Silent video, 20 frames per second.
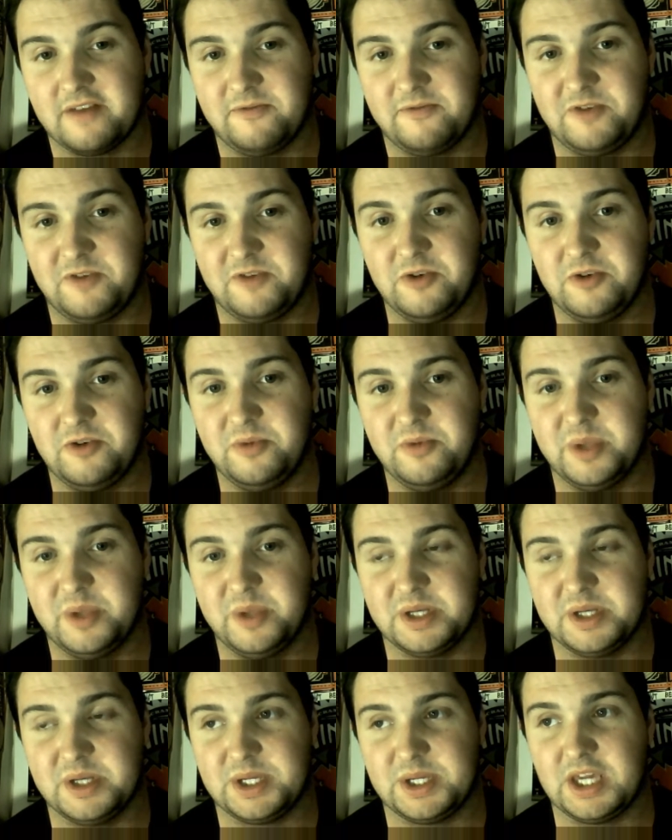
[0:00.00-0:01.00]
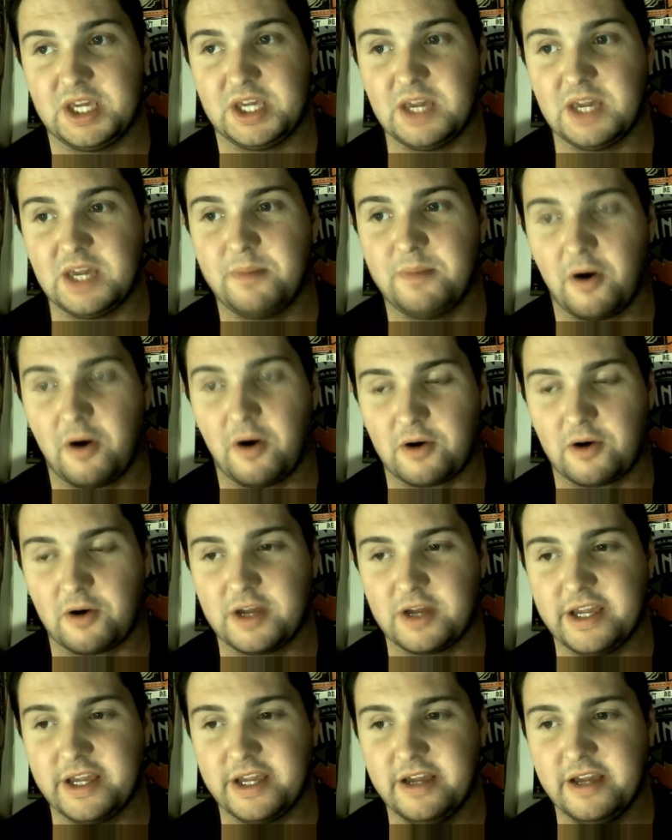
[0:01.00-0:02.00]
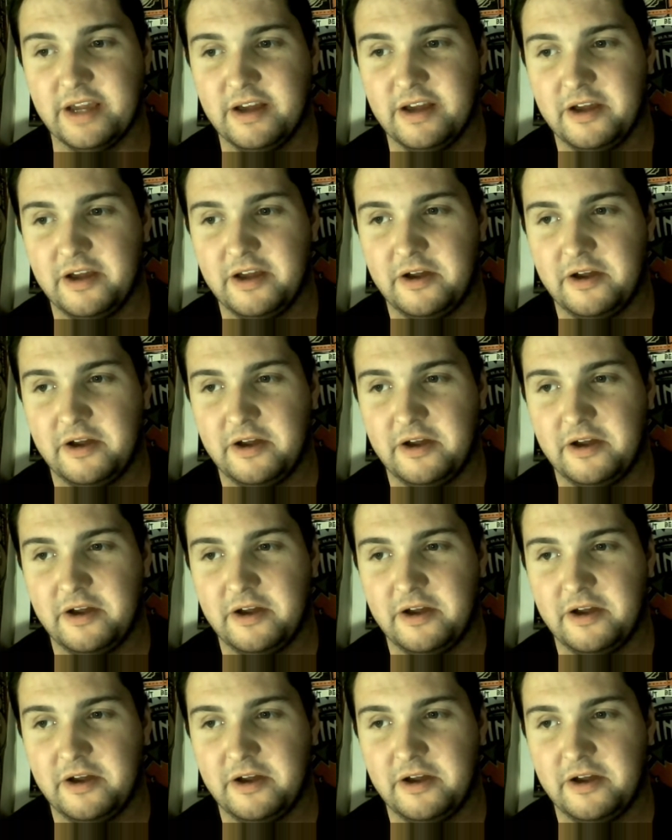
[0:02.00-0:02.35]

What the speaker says: viewed the Tea Party,